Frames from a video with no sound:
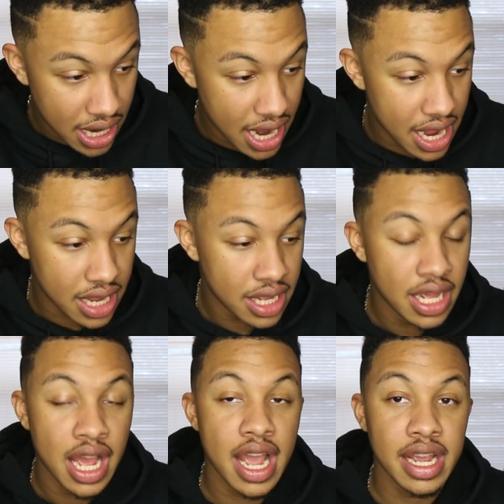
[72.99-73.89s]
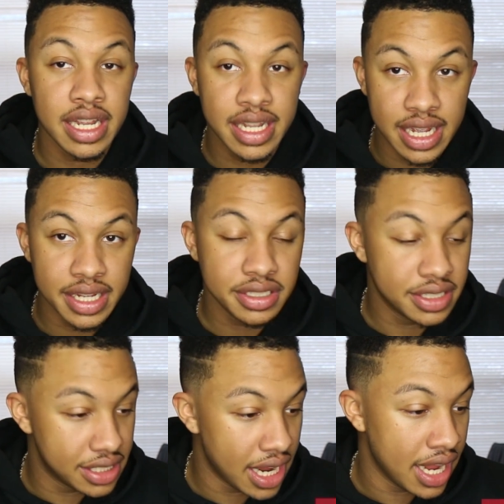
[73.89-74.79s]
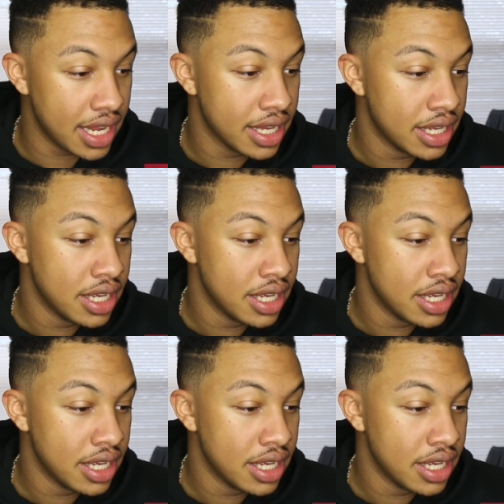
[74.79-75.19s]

Hey, and get Zay